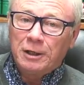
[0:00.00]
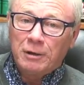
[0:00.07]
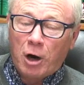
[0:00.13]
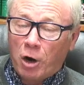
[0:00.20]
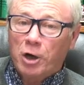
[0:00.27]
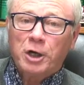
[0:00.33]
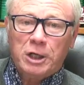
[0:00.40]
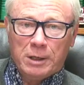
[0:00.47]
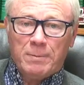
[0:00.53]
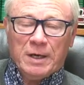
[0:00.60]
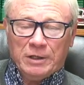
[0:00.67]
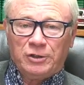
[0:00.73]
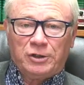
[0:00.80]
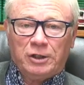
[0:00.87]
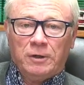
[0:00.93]

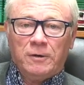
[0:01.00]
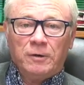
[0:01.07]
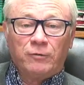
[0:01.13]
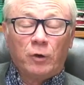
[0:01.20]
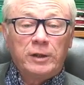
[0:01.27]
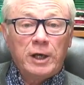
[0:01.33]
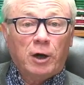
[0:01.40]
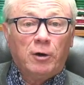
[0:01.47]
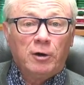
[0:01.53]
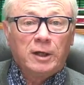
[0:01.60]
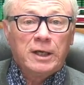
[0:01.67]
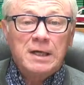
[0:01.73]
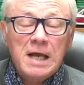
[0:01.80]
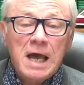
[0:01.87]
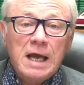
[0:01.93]
arguments for the
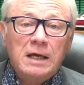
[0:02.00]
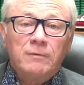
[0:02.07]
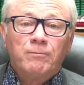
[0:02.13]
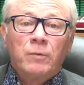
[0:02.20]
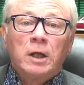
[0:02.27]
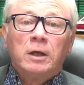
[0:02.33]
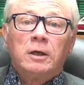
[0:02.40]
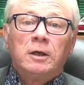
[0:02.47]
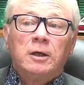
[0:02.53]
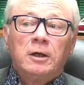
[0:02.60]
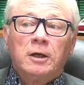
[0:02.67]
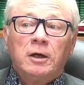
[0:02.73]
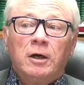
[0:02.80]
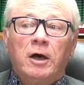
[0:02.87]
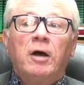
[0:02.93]
early date
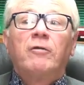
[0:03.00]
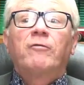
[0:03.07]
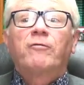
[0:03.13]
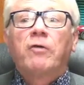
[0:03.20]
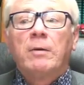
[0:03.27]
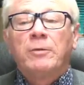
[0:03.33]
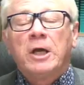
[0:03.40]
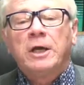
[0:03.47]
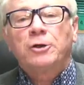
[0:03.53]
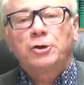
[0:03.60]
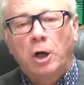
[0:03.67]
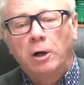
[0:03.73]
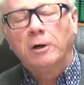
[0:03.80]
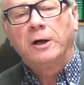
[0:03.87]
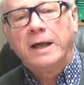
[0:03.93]
from the
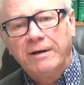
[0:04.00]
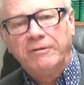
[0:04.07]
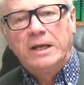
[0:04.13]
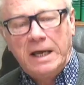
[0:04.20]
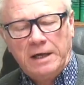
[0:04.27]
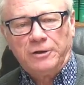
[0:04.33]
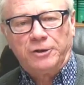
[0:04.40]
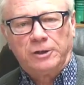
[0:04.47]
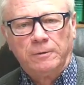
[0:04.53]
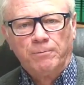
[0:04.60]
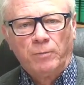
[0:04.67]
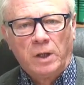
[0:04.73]
internal evidence.